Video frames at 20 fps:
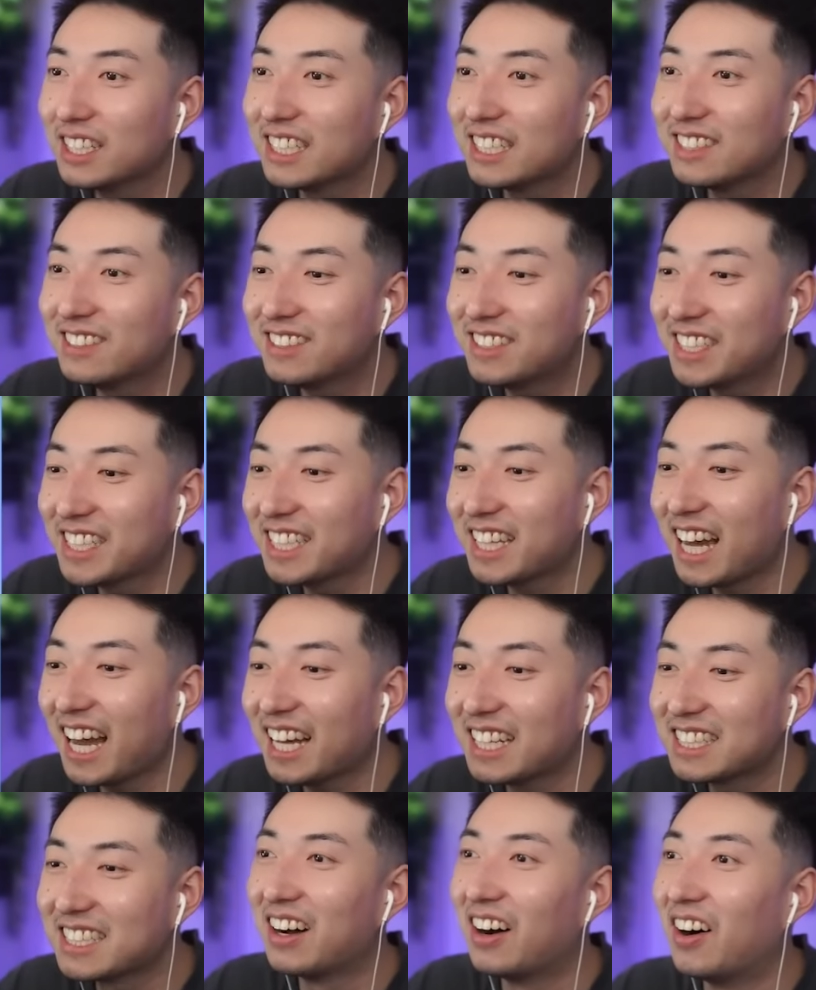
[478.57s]
did you see
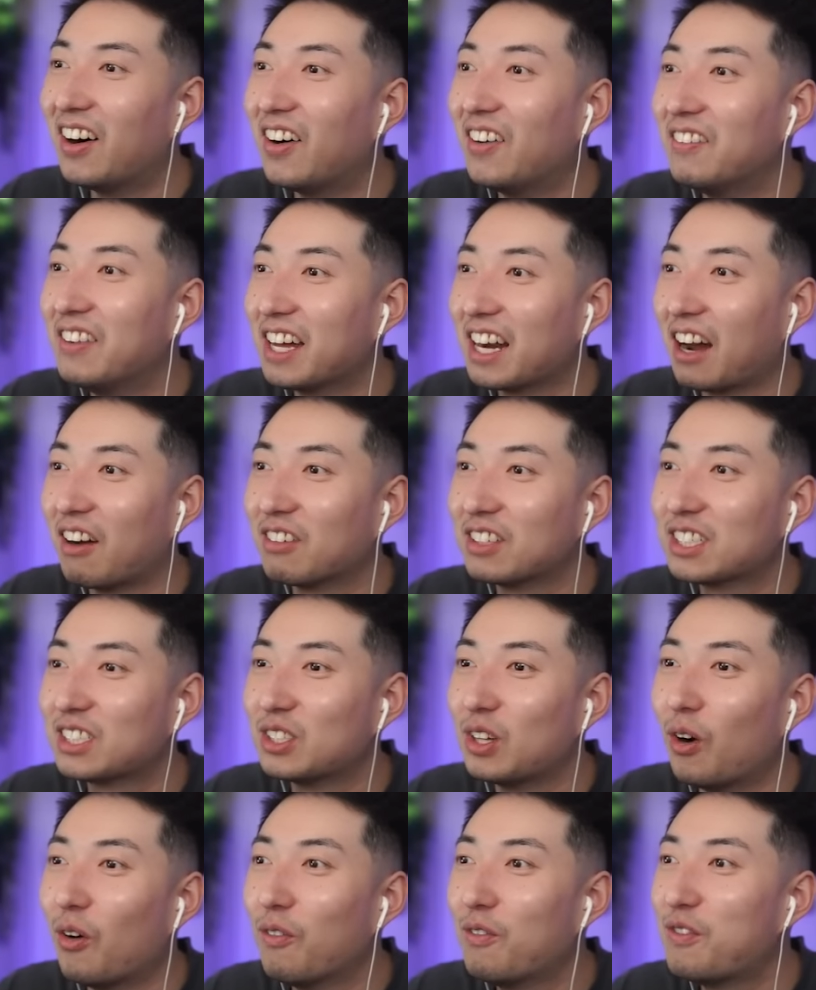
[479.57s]
that? Oh, man, I was
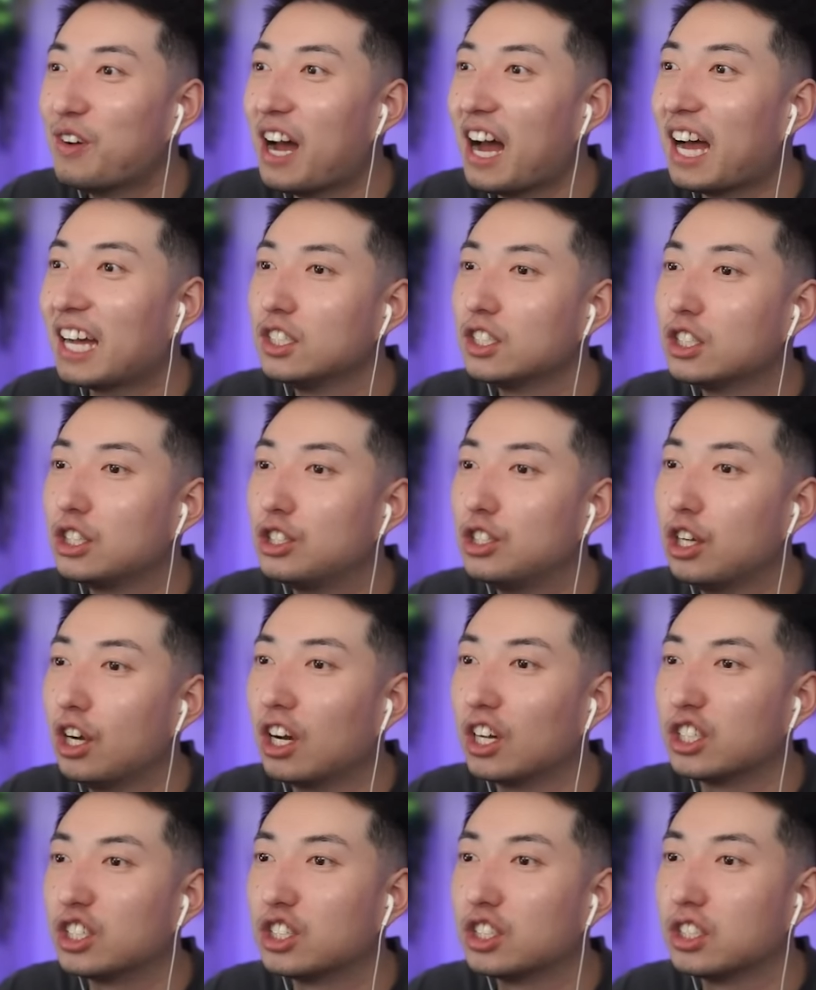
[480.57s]
so fast.
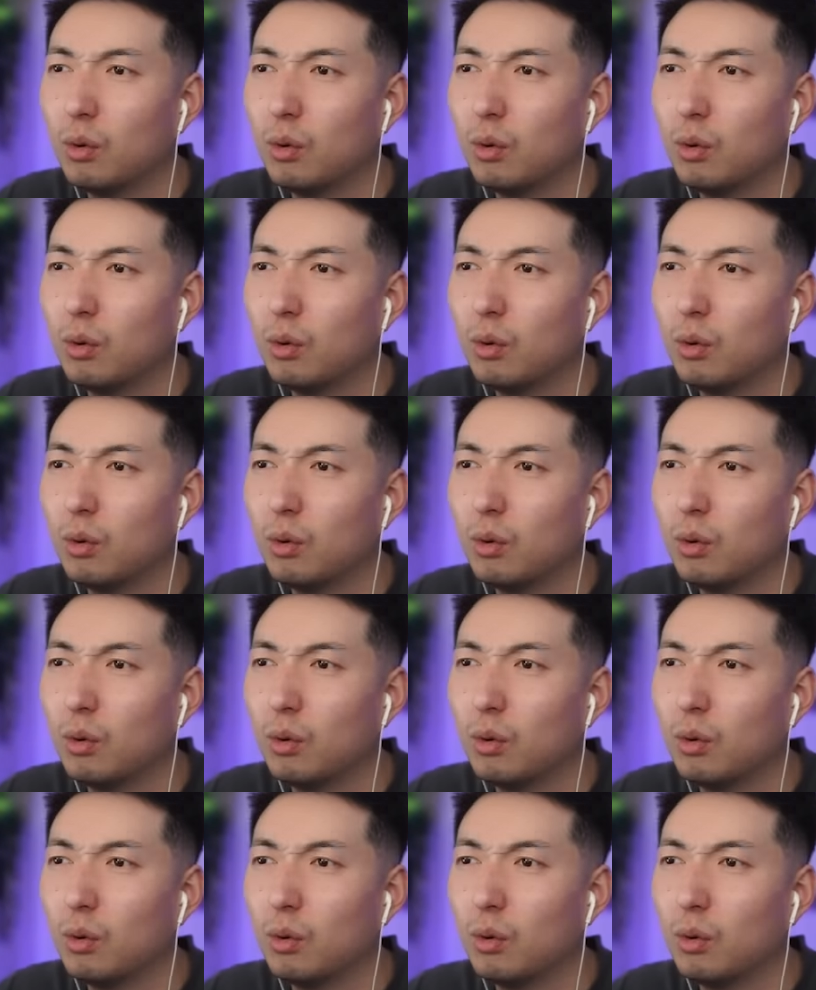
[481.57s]
Shush.